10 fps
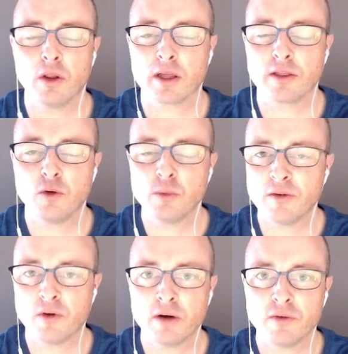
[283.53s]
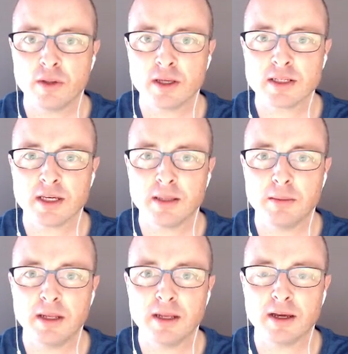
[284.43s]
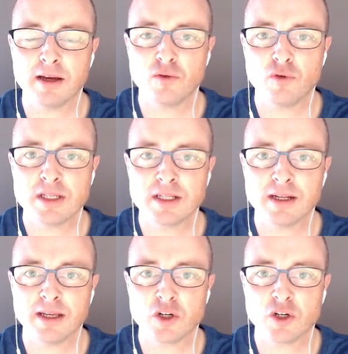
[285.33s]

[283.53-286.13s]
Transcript: You might have heard a few things in the media recently